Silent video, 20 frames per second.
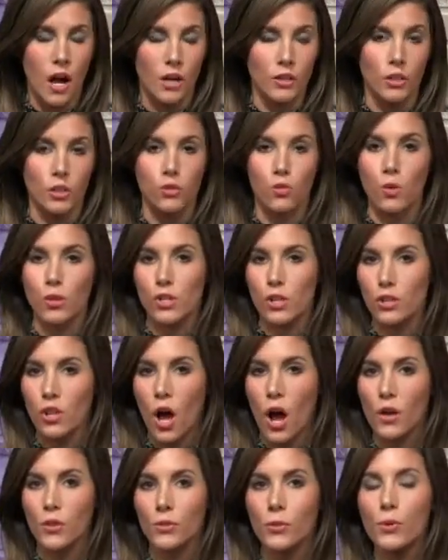Under Georgia
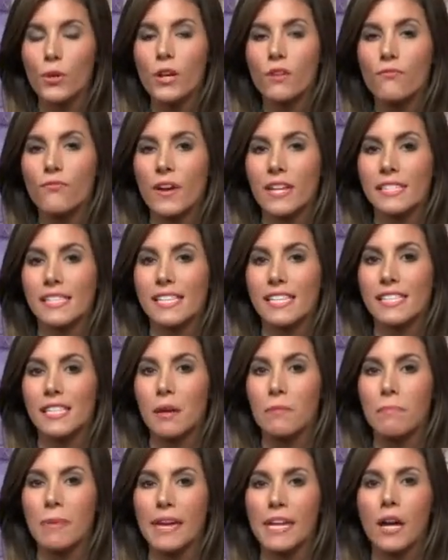law, three
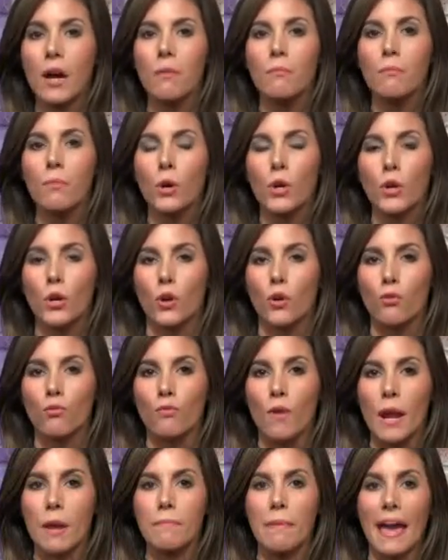offenses being murder,
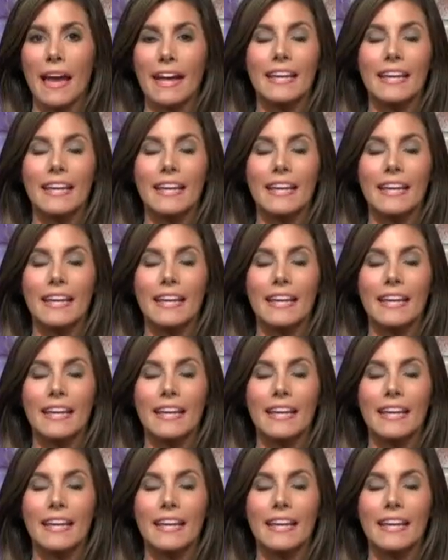rape,